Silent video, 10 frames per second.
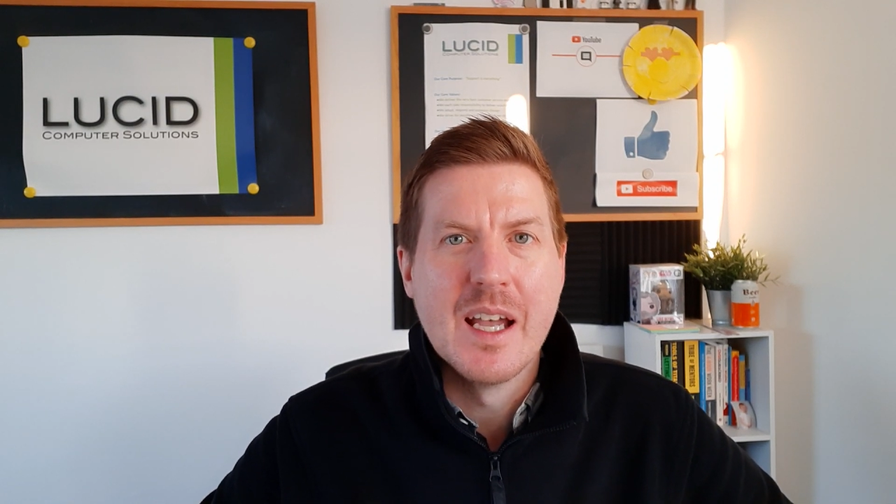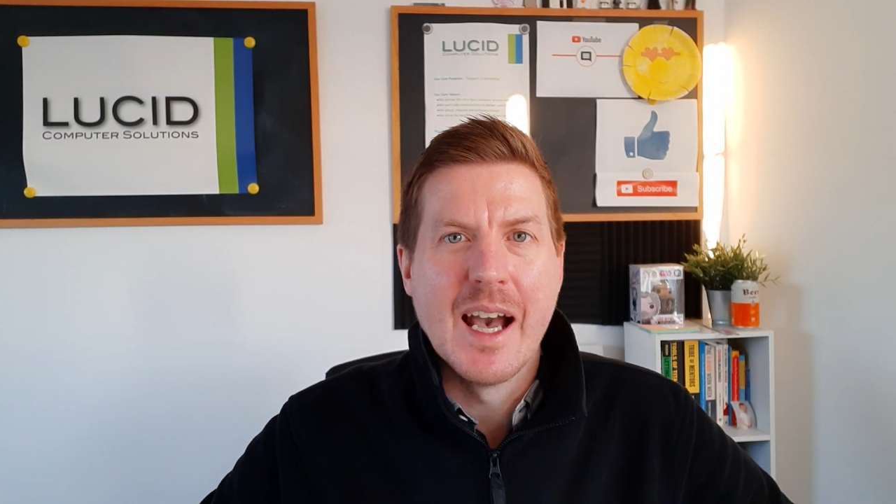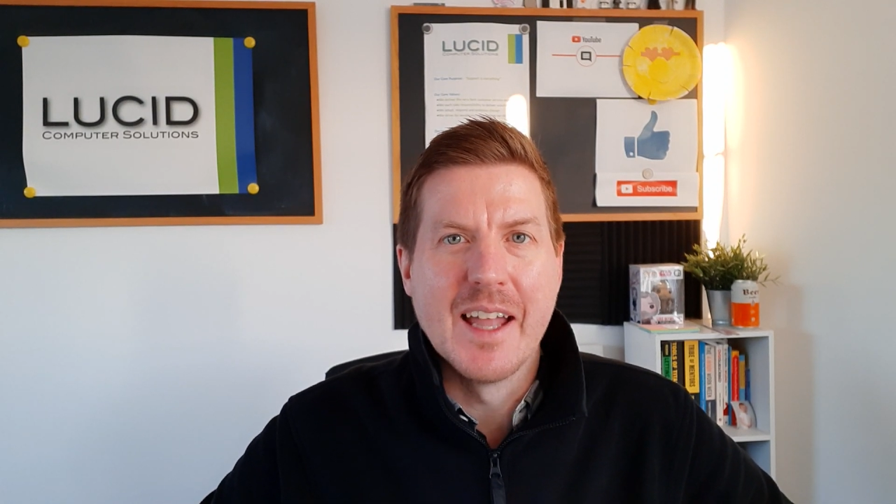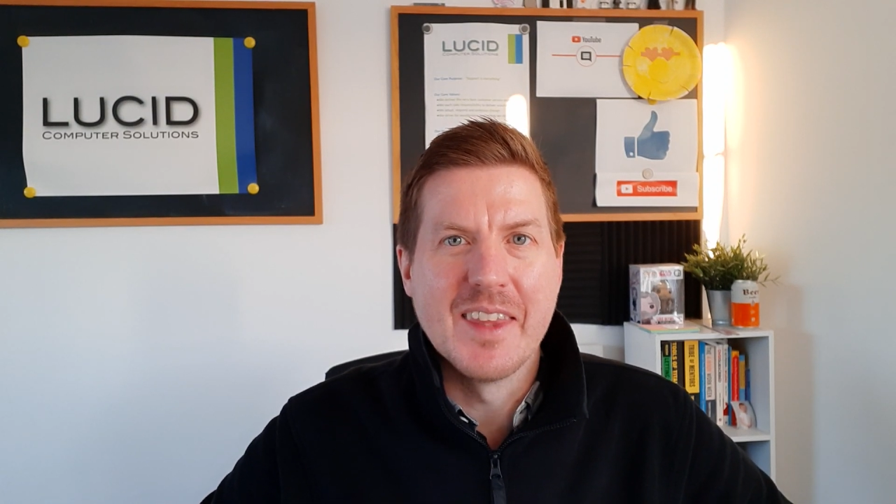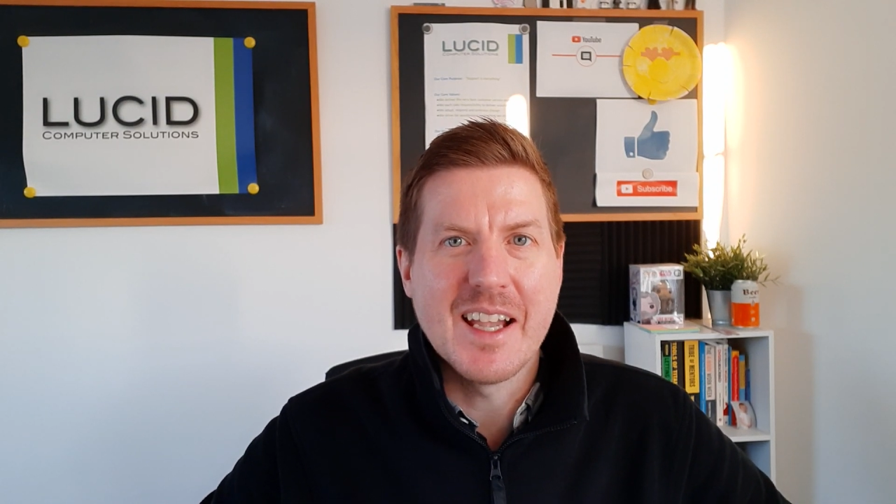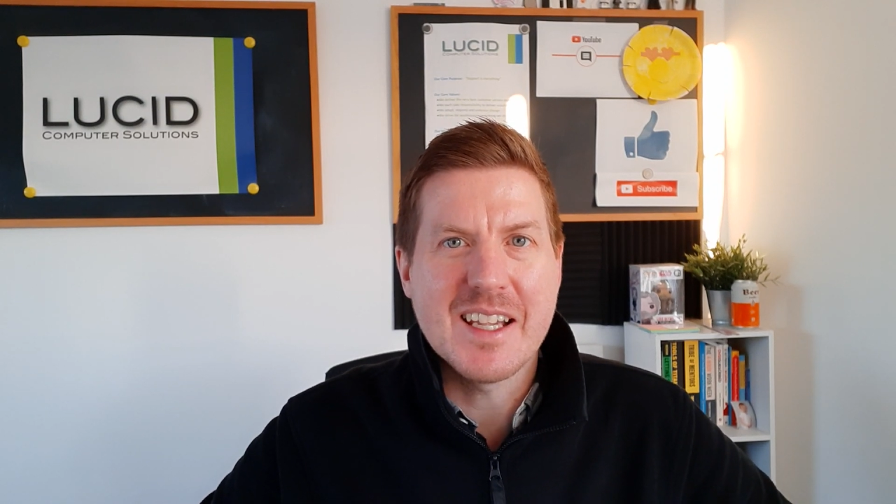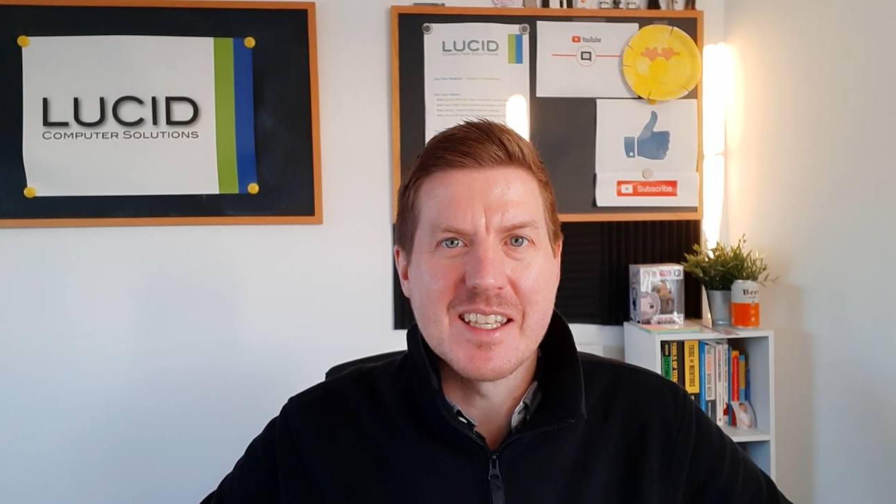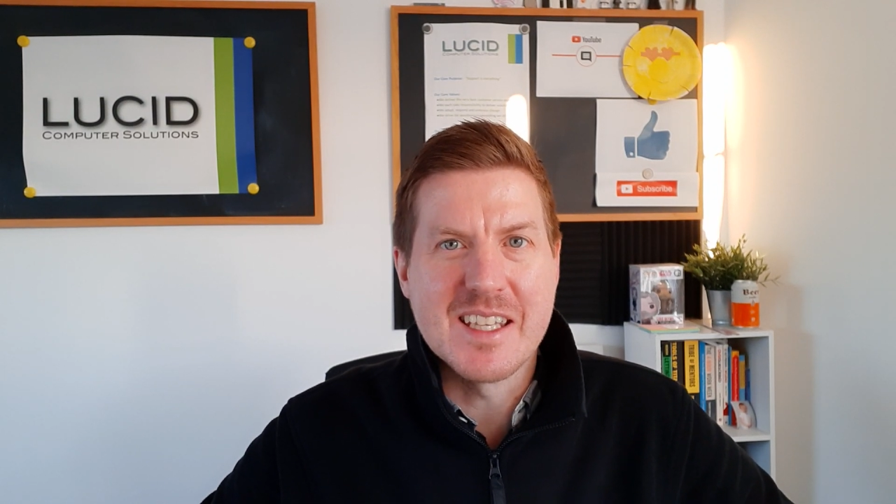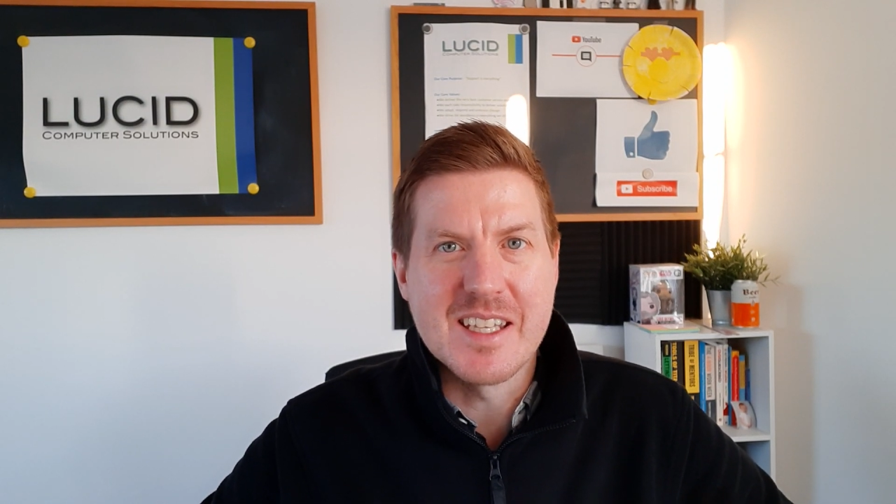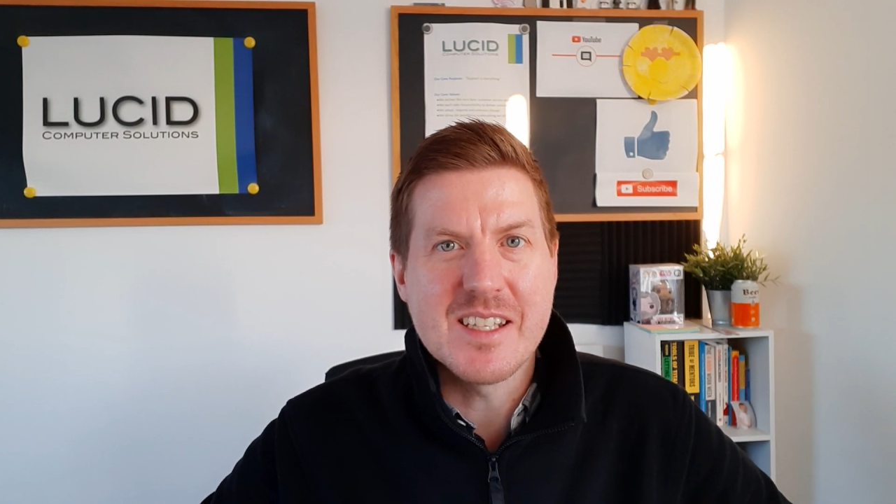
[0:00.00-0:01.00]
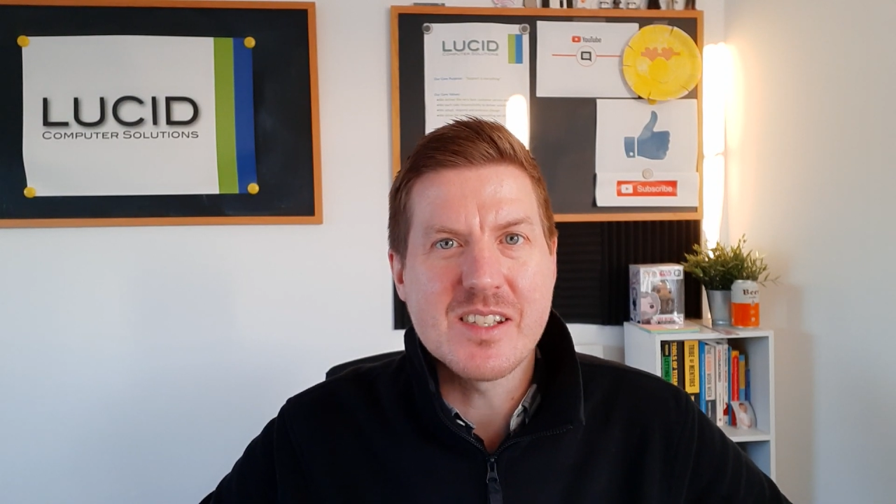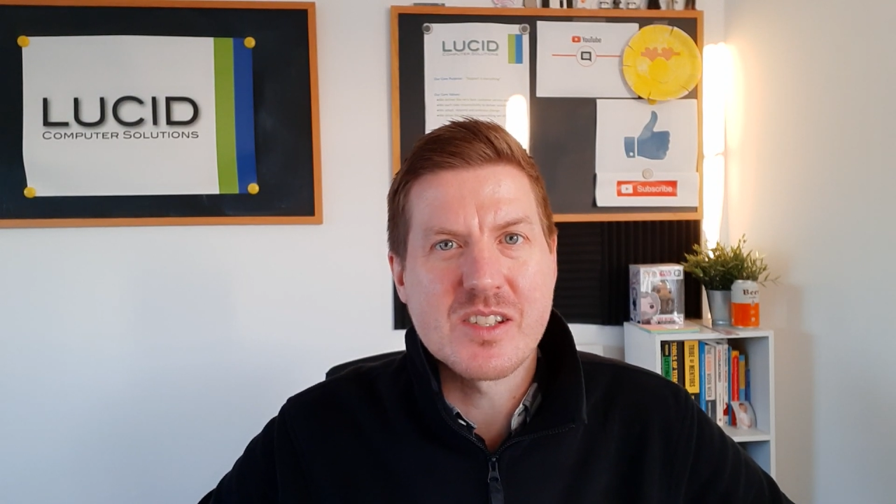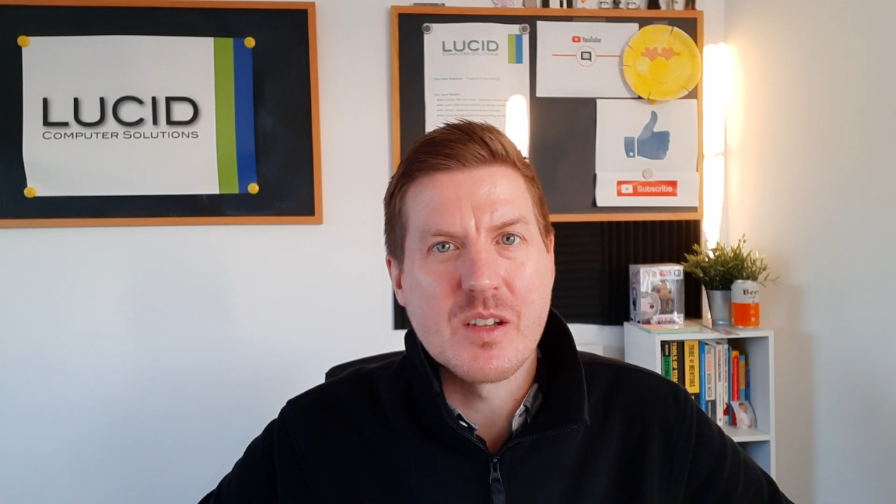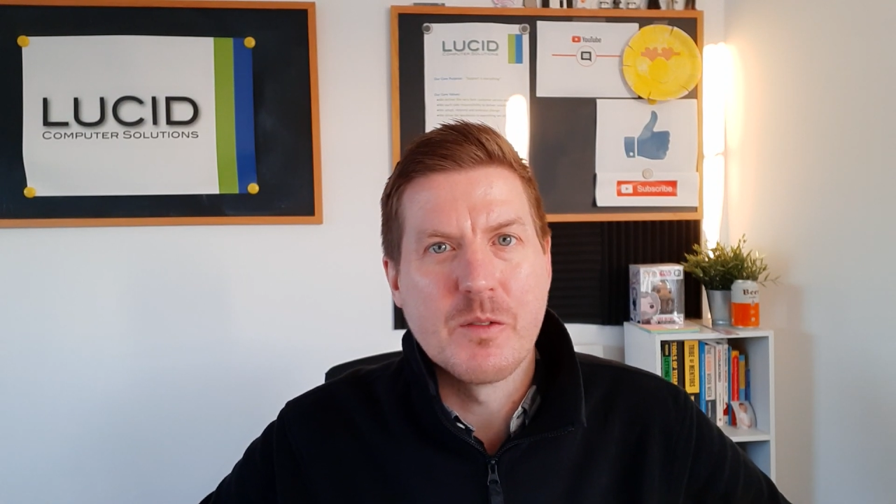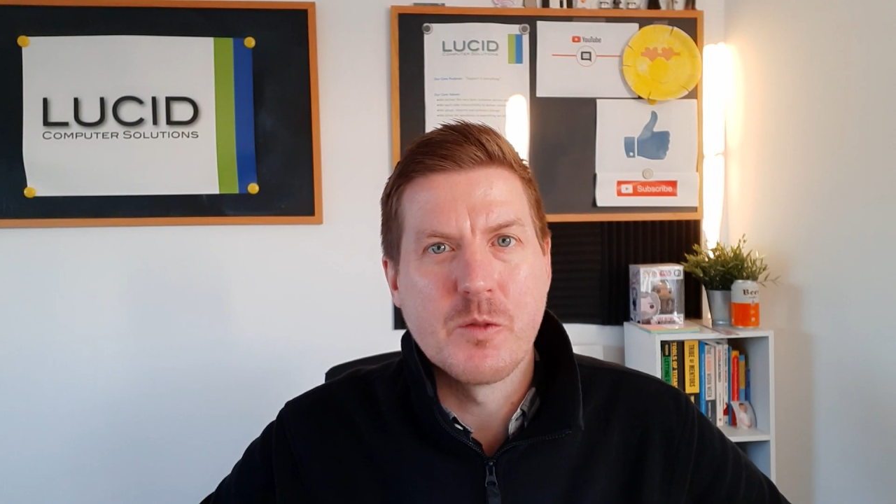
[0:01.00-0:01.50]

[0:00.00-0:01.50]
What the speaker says: And that is